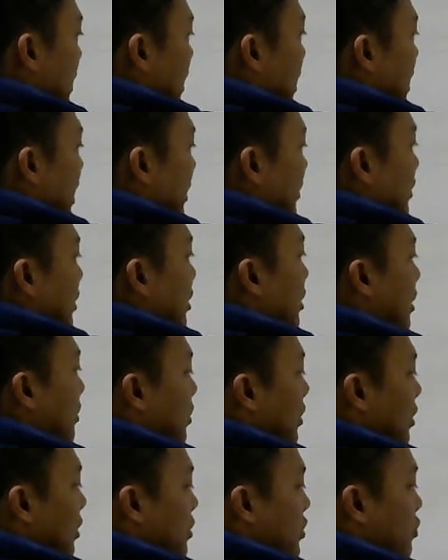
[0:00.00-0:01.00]
If you
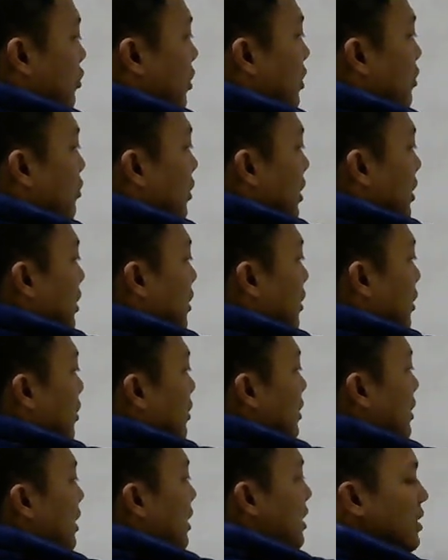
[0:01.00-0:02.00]
approach 1, 1
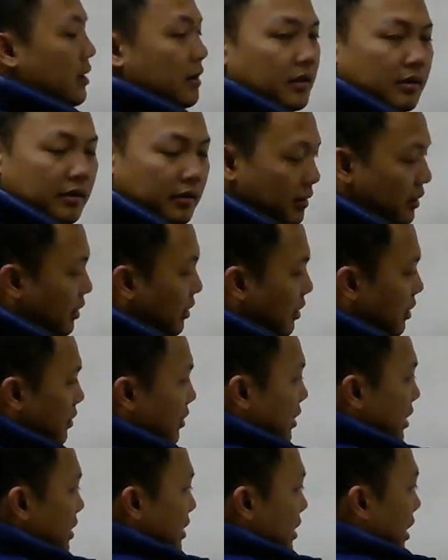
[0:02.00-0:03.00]
along
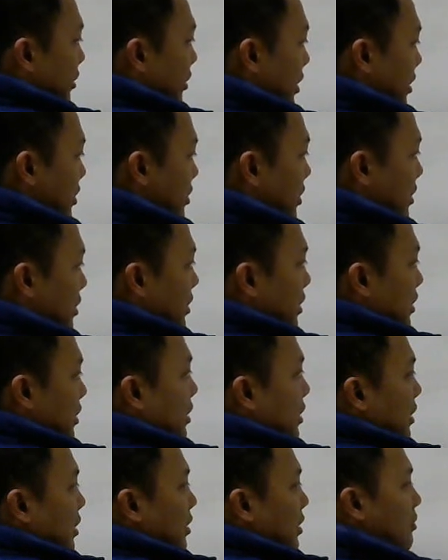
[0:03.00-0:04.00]
this direction,
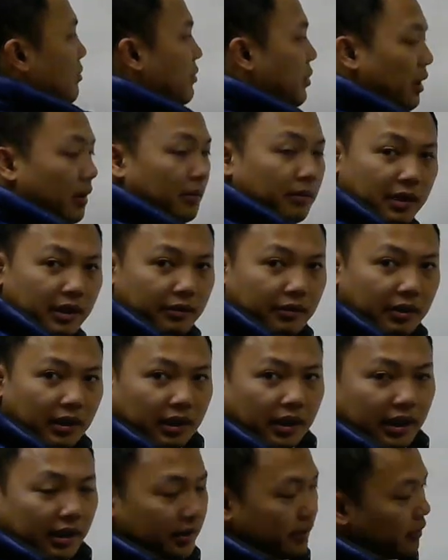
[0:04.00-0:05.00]
probably you can
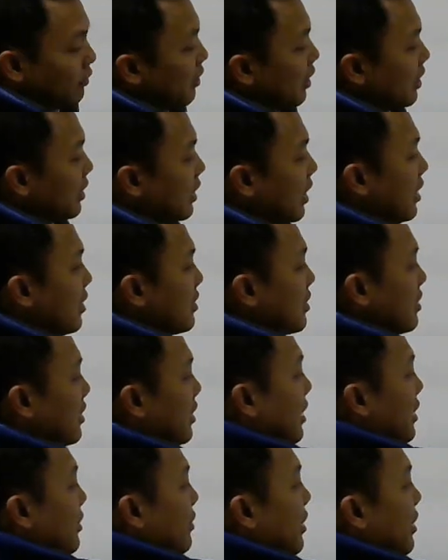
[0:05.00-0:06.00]
get one answer,
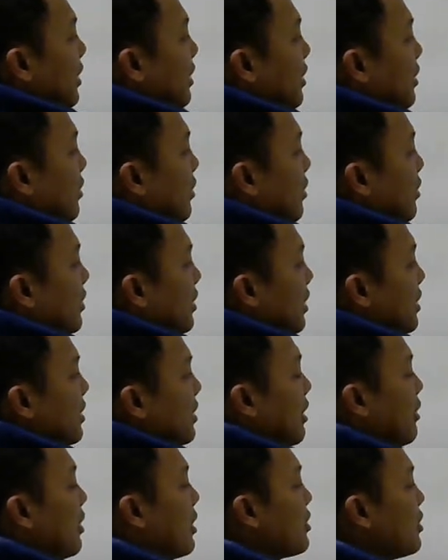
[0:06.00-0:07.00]
and you get along this
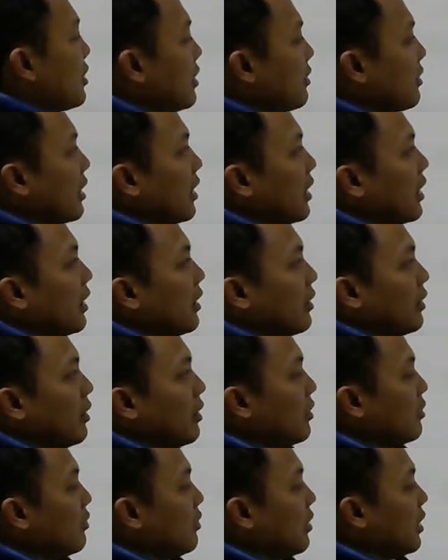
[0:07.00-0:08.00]
direction, you can get
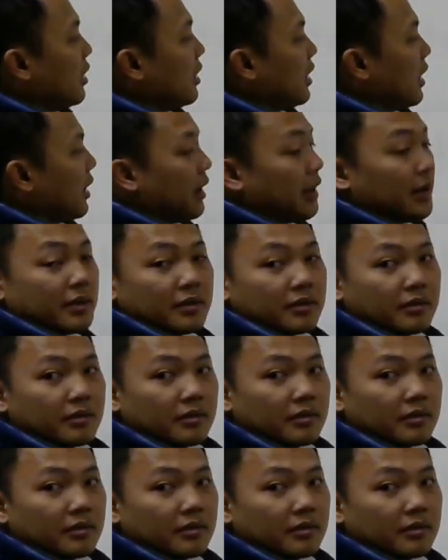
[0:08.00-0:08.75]
another one, I guess.